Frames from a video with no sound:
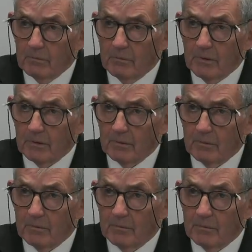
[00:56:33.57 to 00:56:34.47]
Well,
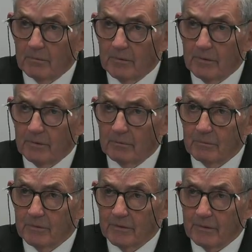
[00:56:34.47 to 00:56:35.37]

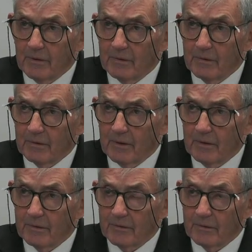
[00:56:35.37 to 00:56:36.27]
you
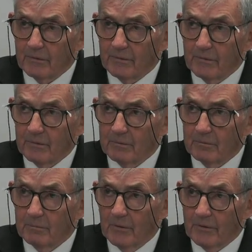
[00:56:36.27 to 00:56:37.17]
can't sort of
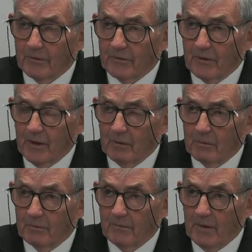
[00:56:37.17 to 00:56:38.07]
monitor how a
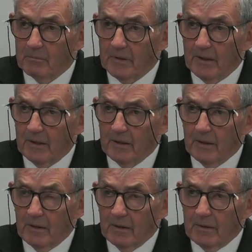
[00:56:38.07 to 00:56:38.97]
family
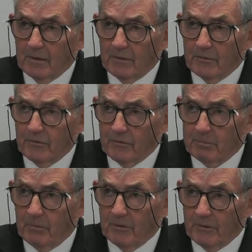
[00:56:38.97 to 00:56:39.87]
is
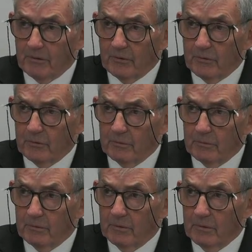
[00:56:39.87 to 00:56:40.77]
responding to
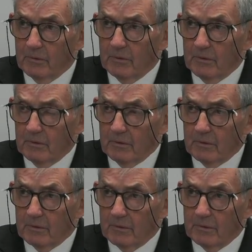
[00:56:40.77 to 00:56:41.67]

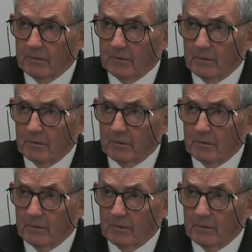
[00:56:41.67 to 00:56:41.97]
the